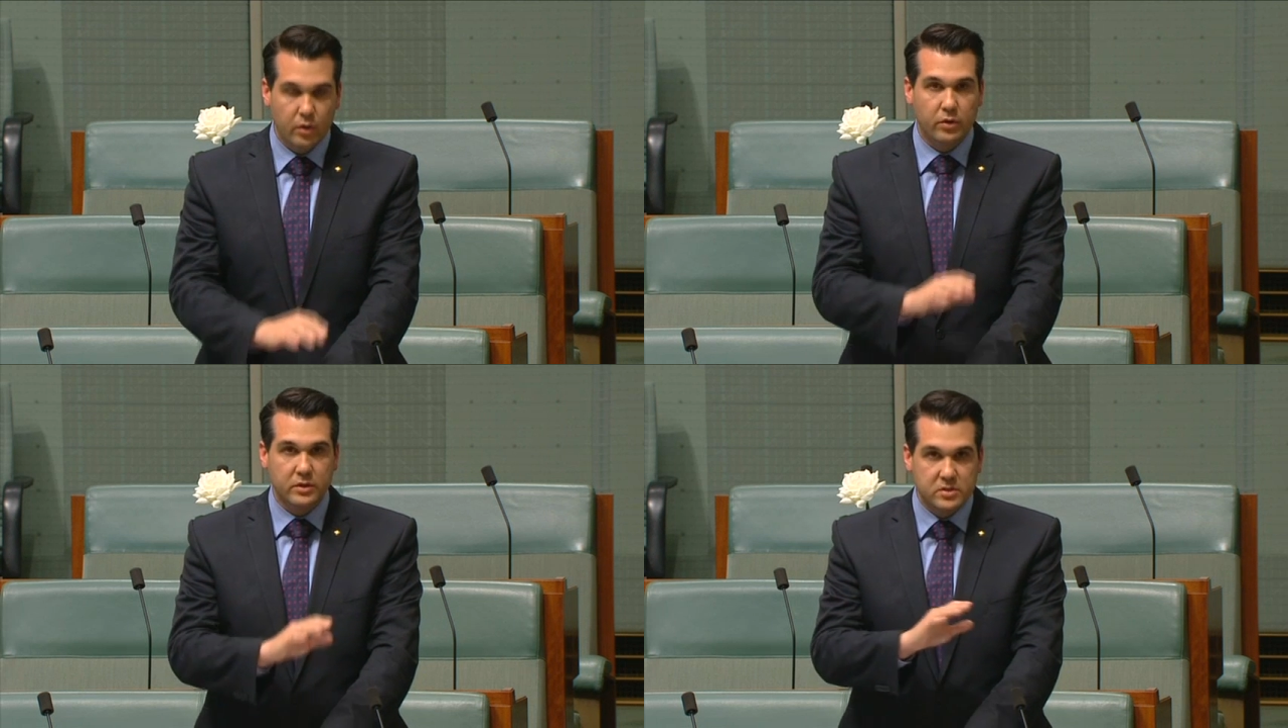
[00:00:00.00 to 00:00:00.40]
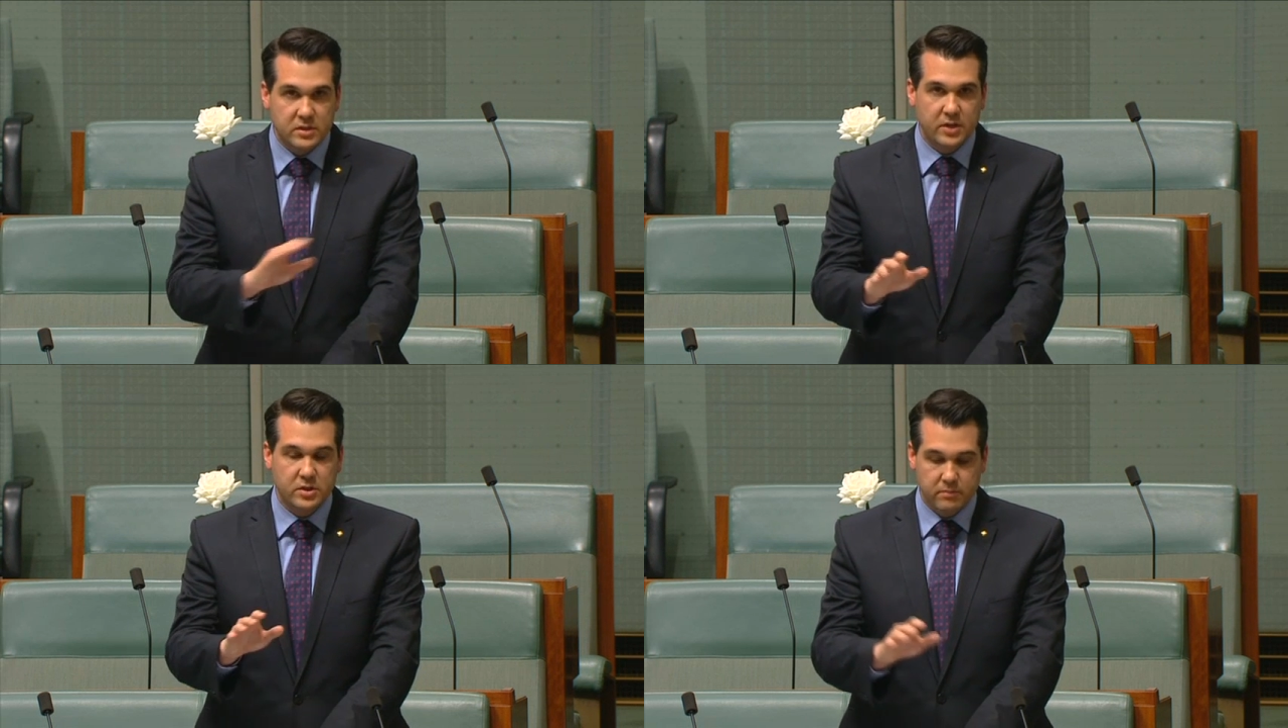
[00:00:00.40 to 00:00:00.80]
or
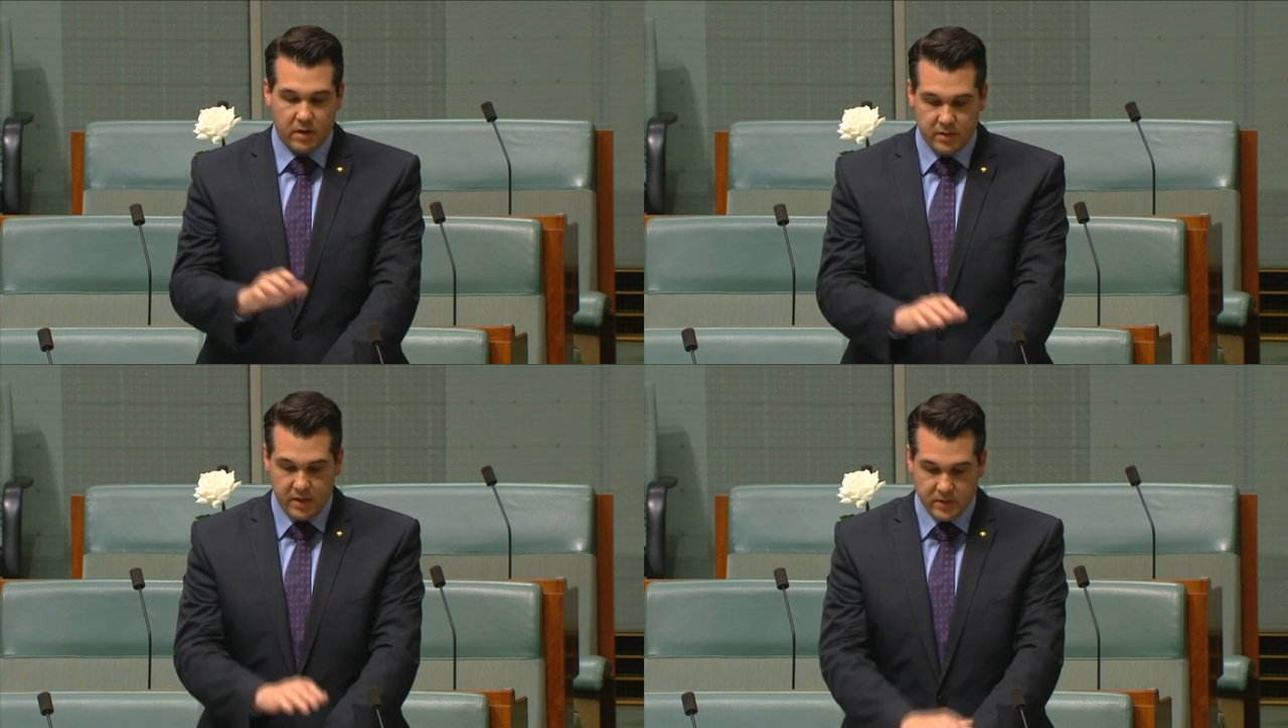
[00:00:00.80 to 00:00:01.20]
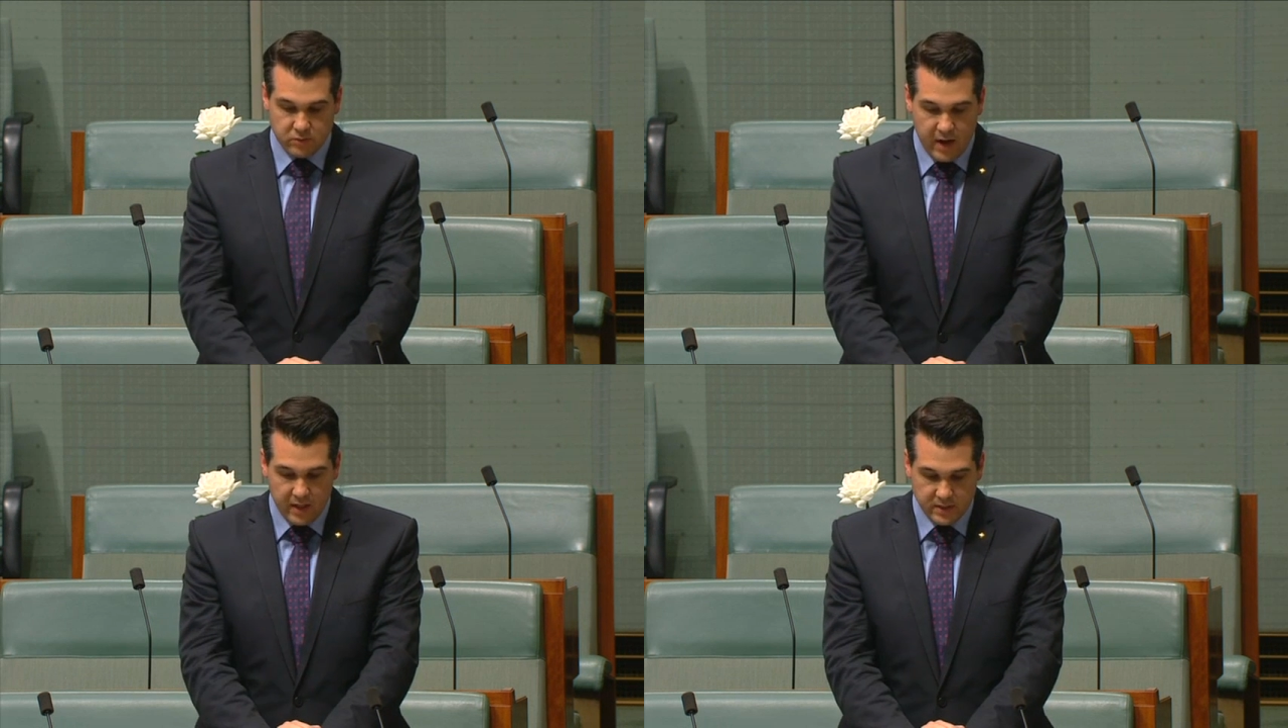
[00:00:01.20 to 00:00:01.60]
concession by the
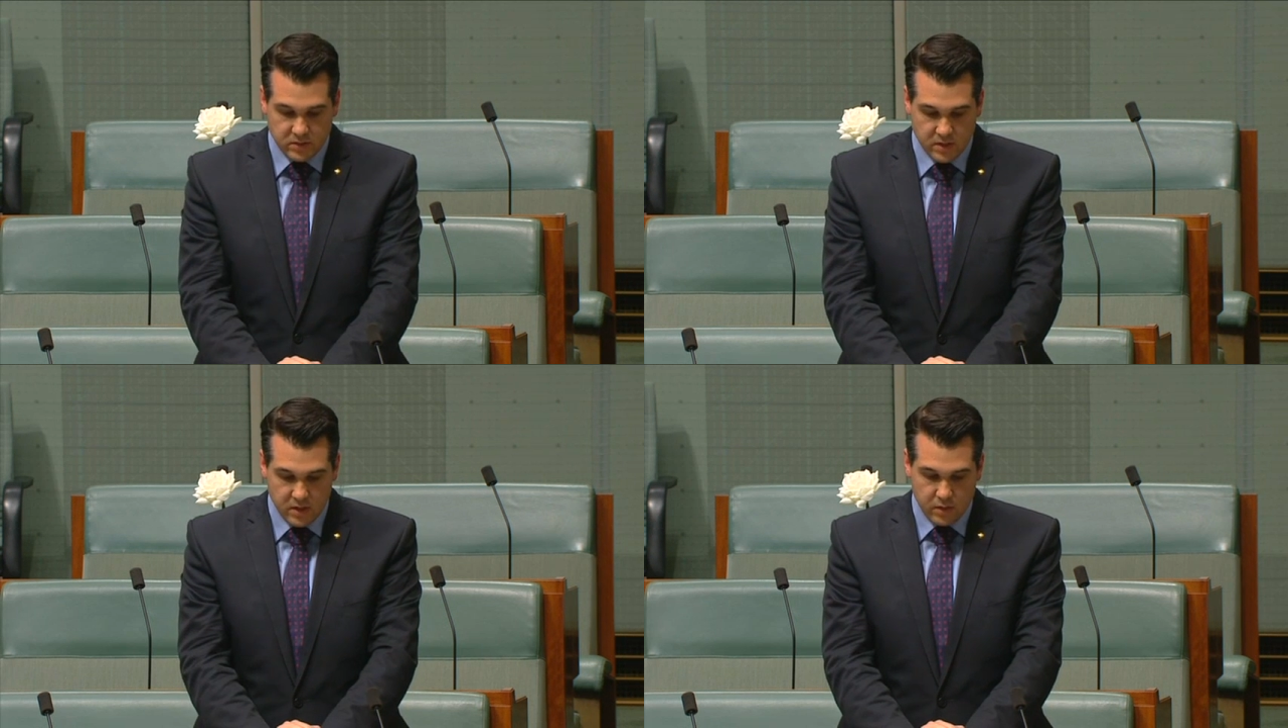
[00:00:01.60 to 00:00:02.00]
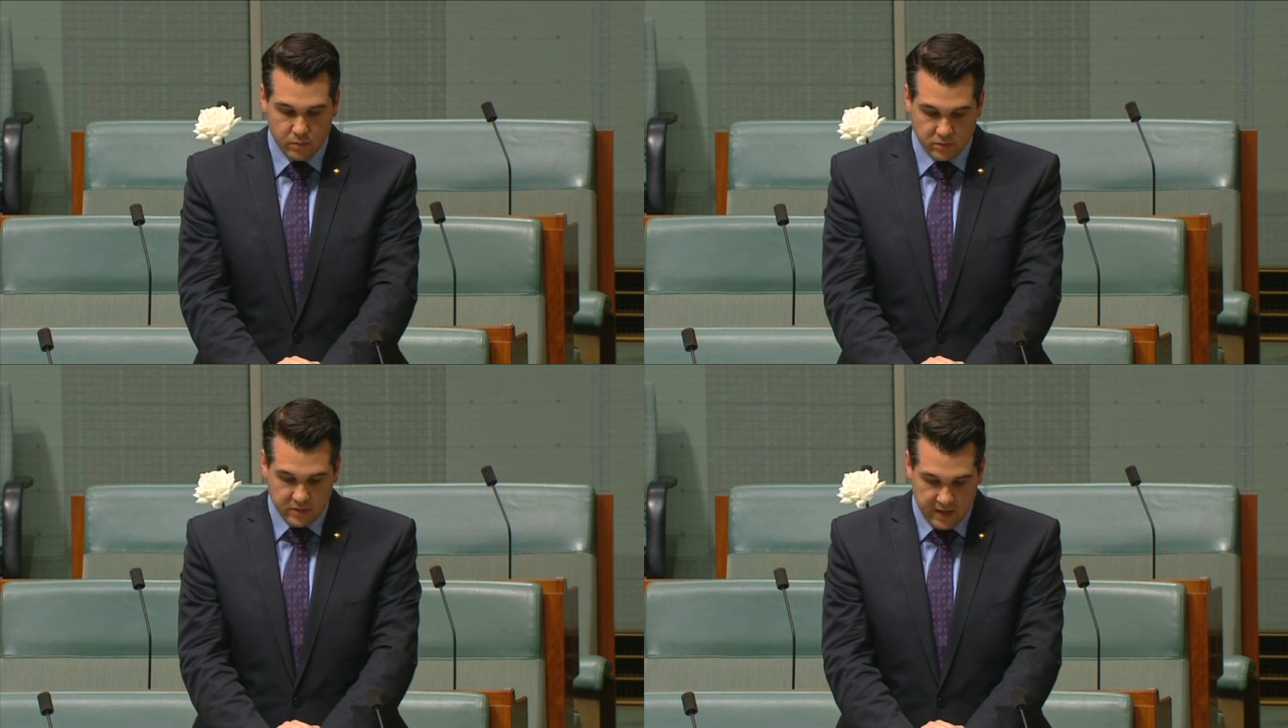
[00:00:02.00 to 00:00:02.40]
Israelis
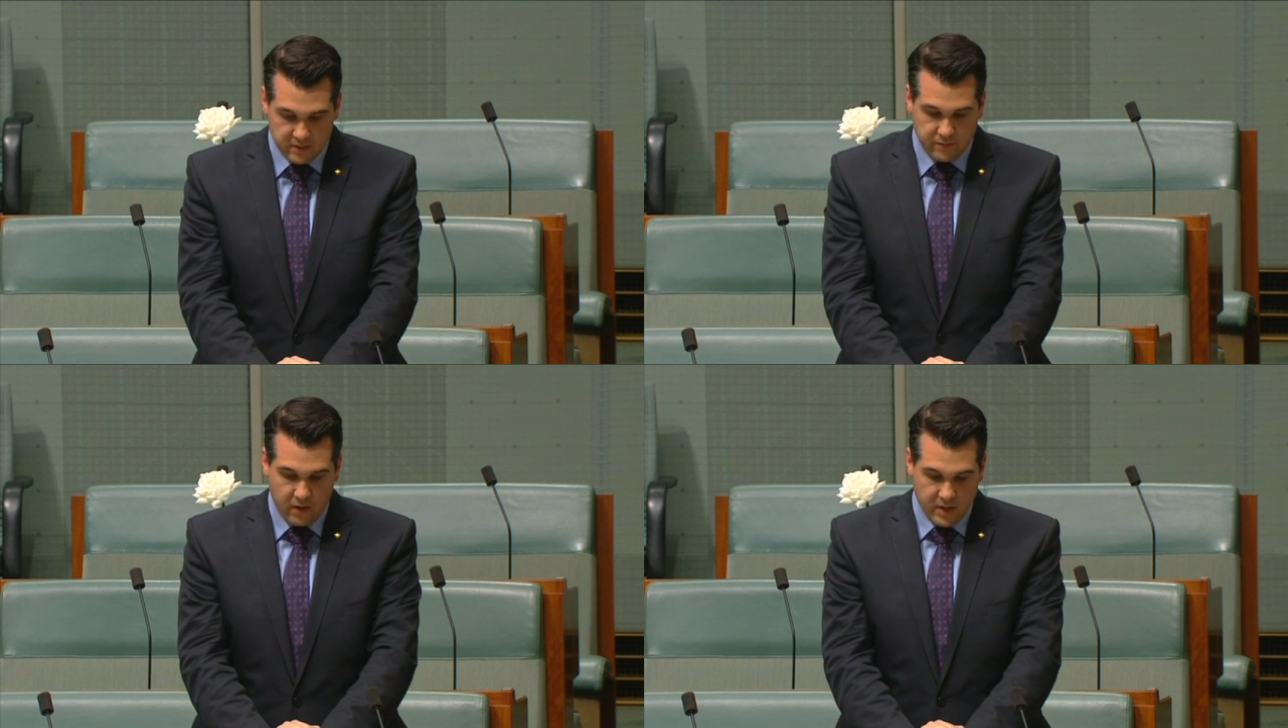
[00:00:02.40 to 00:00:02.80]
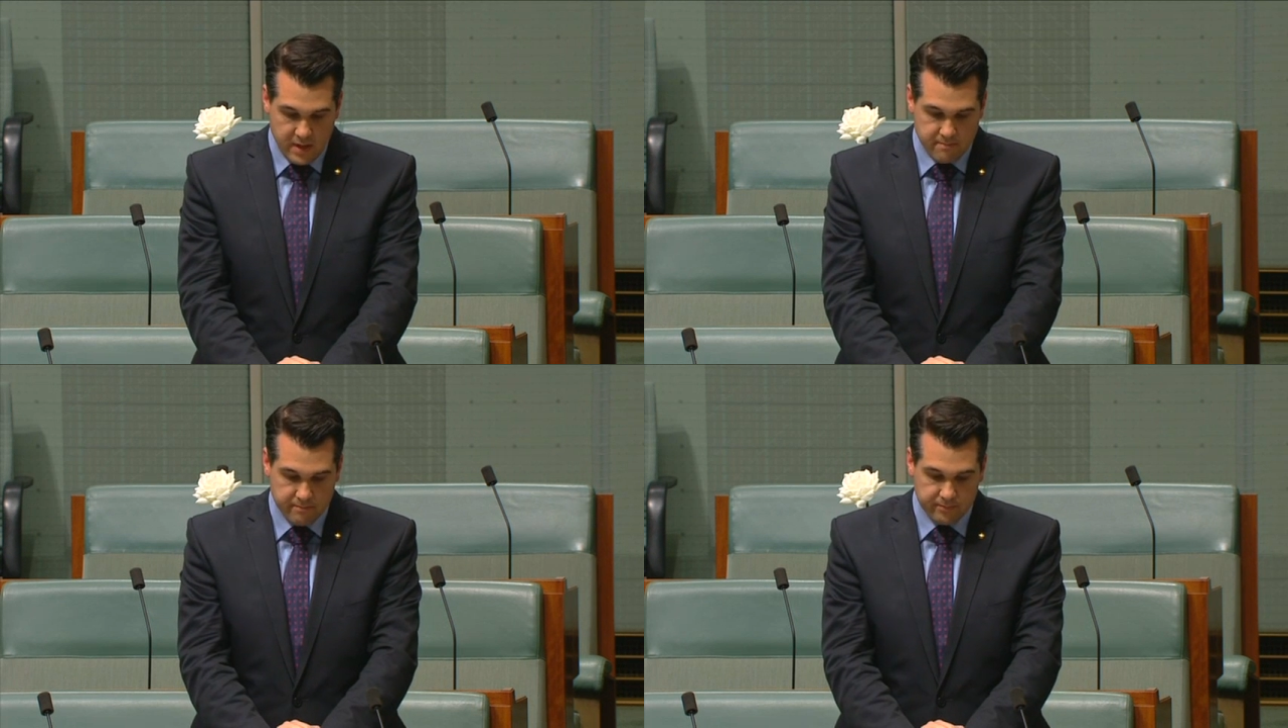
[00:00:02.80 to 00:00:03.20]
will satisfy
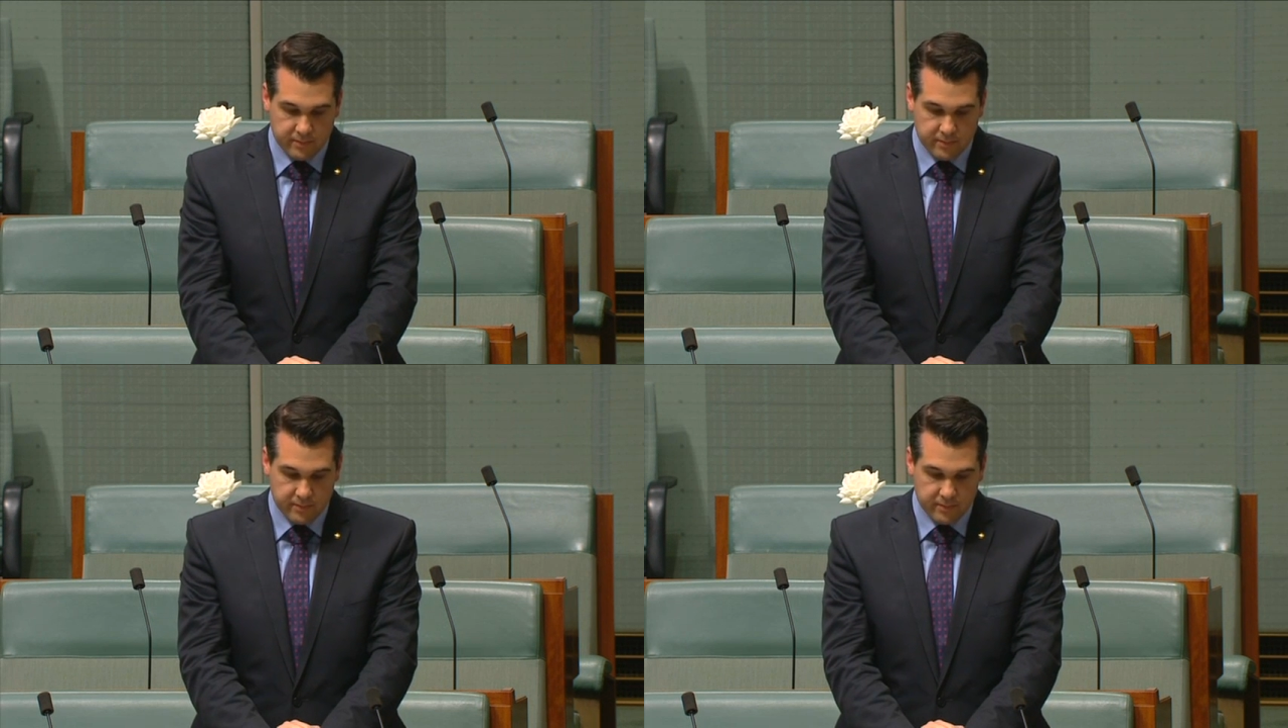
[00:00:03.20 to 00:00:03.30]
him.